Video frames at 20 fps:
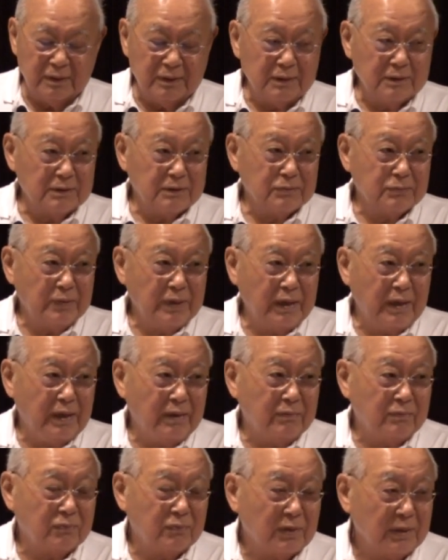is we
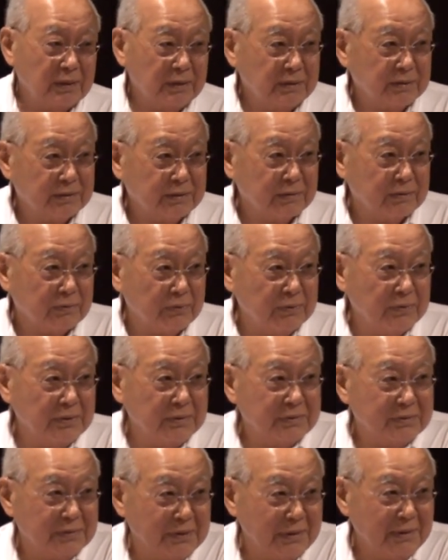have rice and
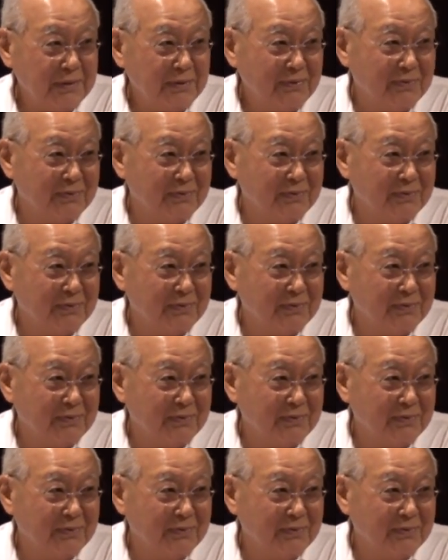green tea.